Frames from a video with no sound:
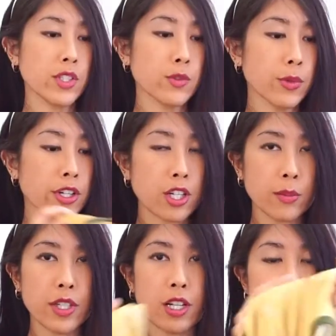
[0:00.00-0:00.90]
with spring
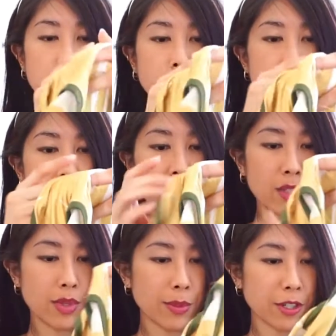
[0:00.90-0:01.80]
coming up, this would
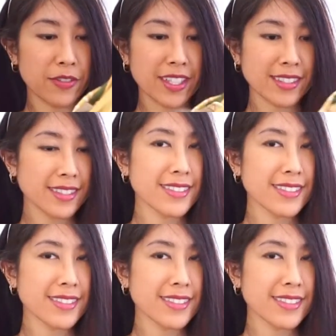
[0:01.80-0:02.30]
definitely be perfect.